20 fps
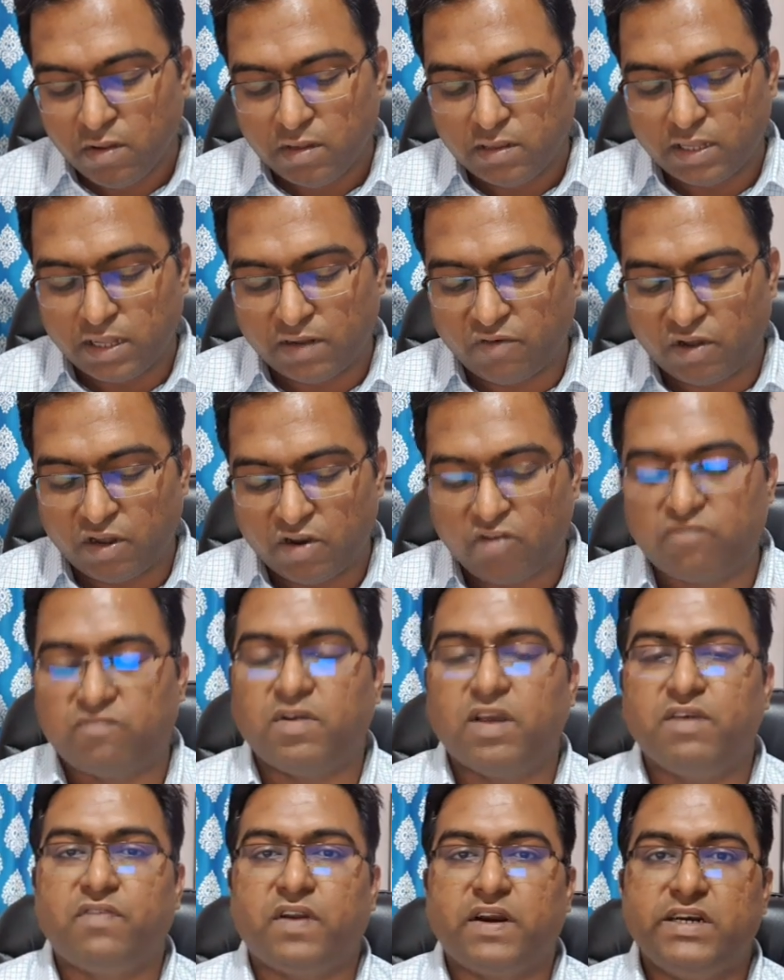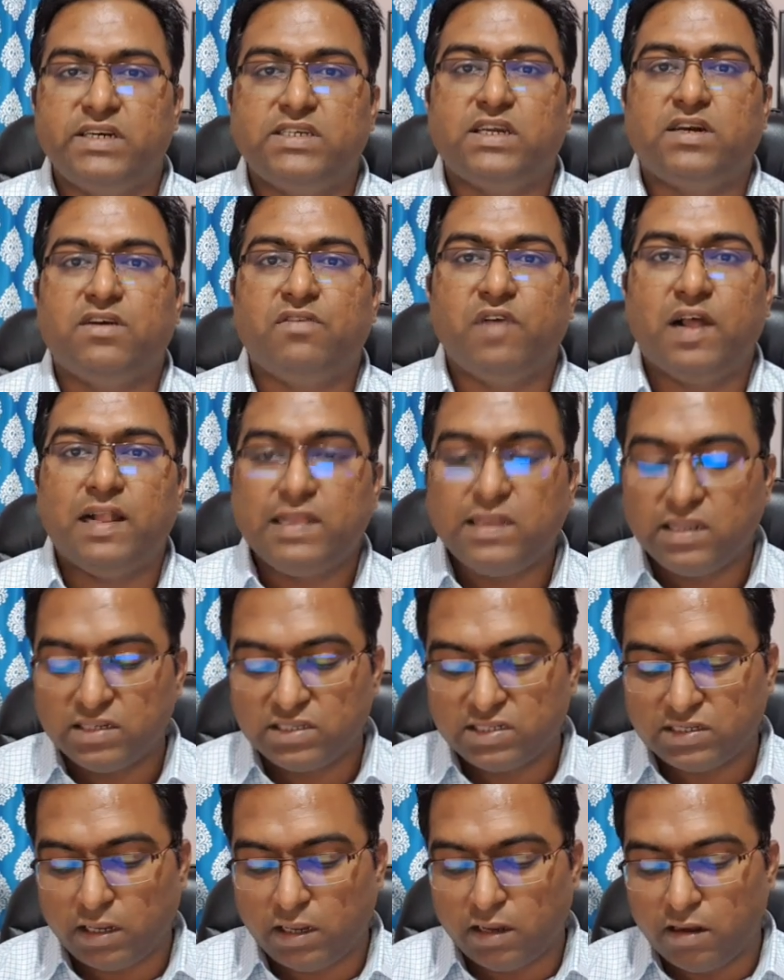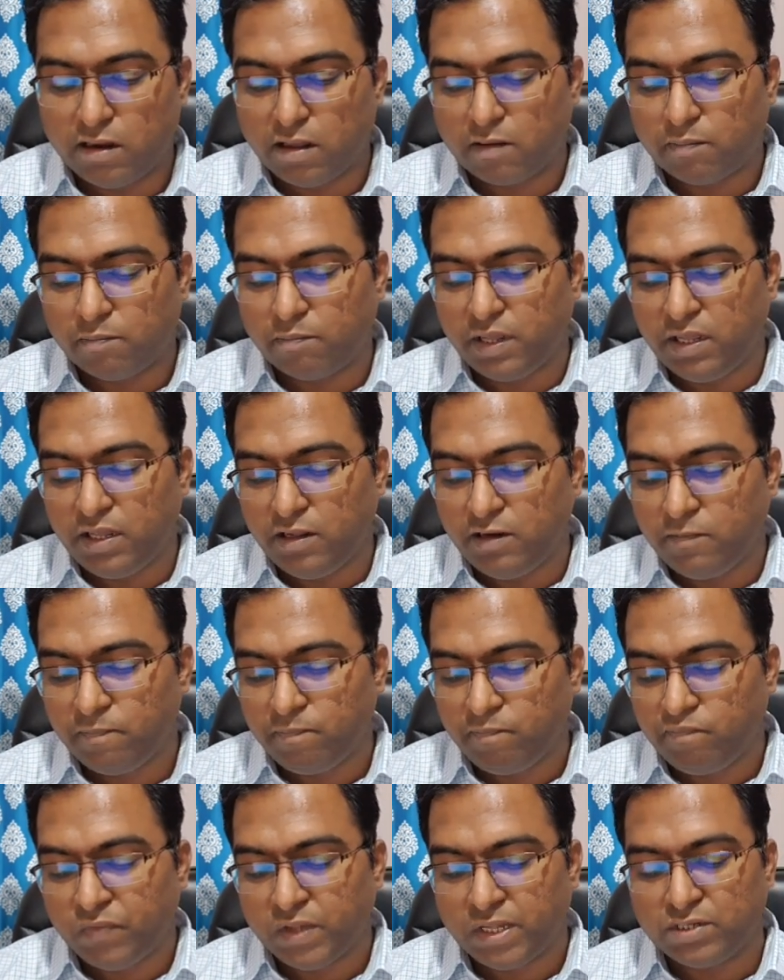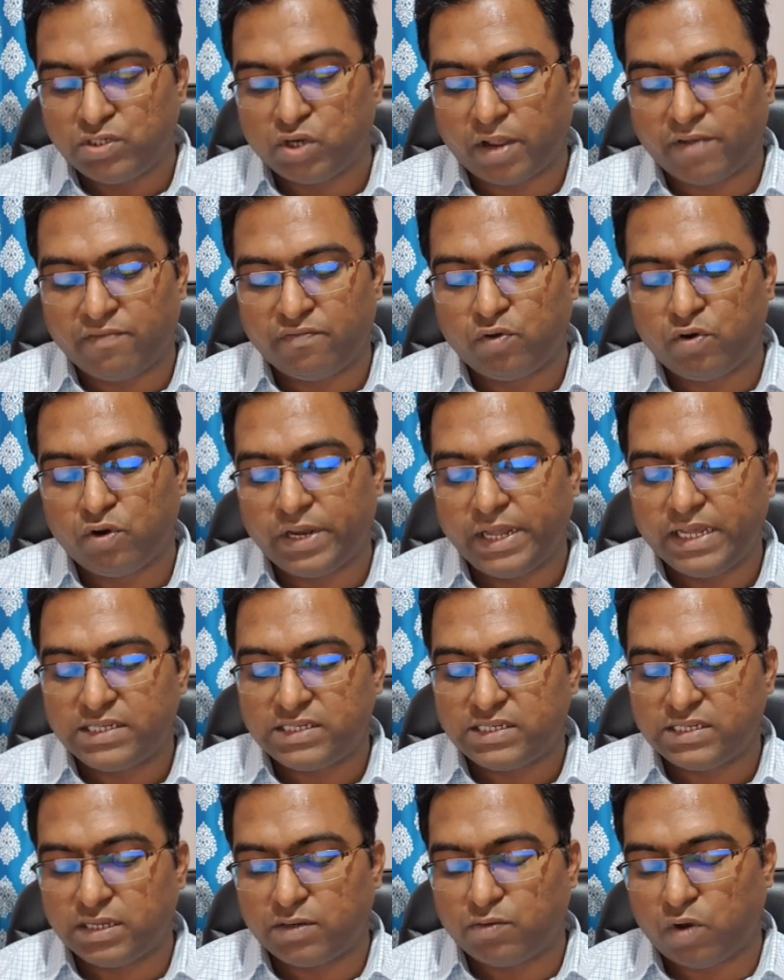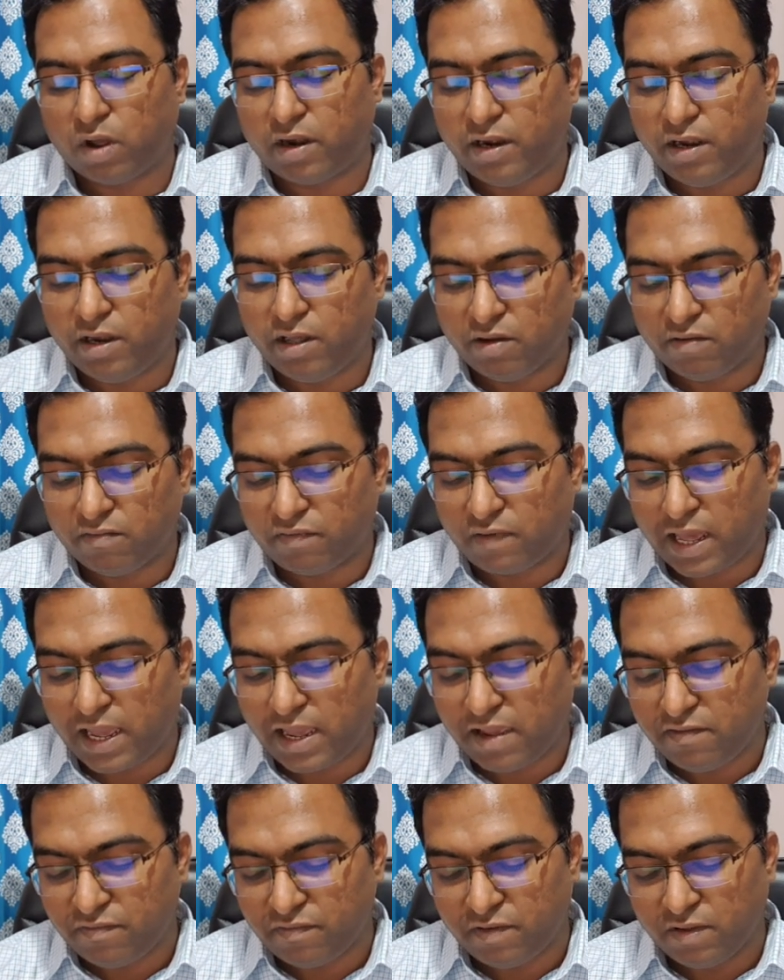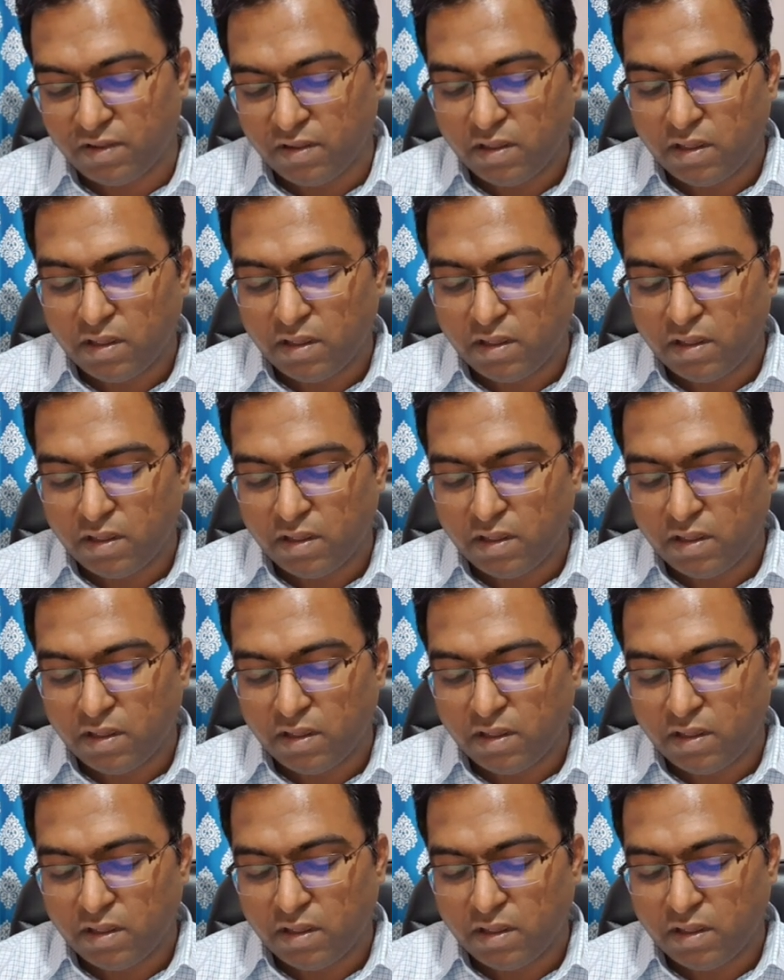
Then one of my friends said, wealth is inner being, joyfulness, quality of life,